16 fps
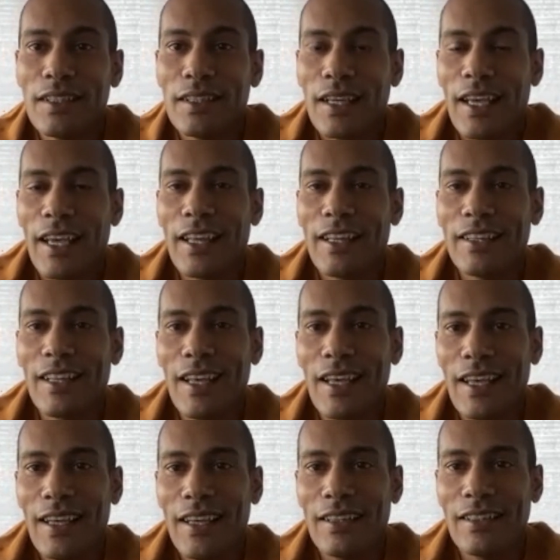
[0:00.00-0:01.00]
And
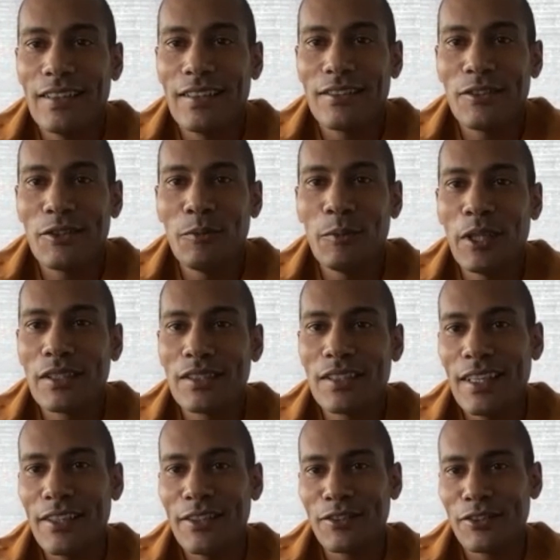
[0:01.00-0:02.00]
then 2 months
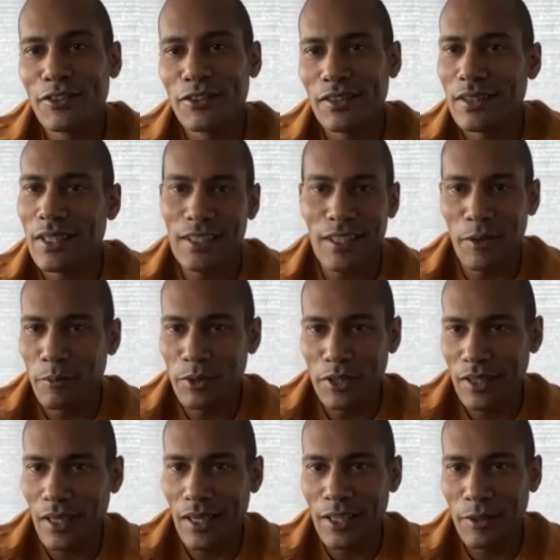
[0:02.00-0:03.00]
later, it turns out that company
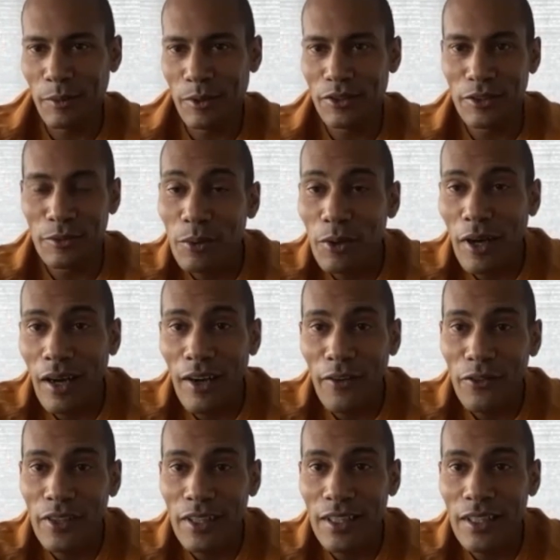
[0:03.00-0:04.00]
lied about their
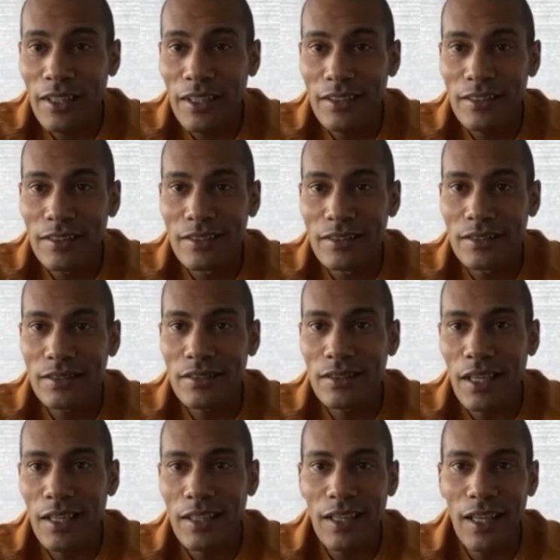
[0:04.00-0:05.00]
profits.
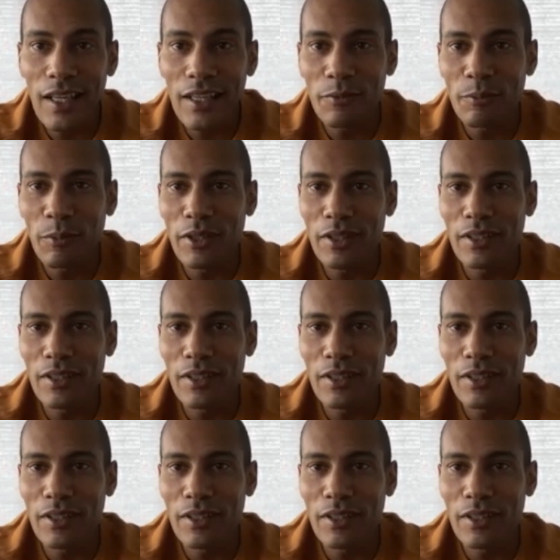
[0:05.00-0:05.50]
And then, but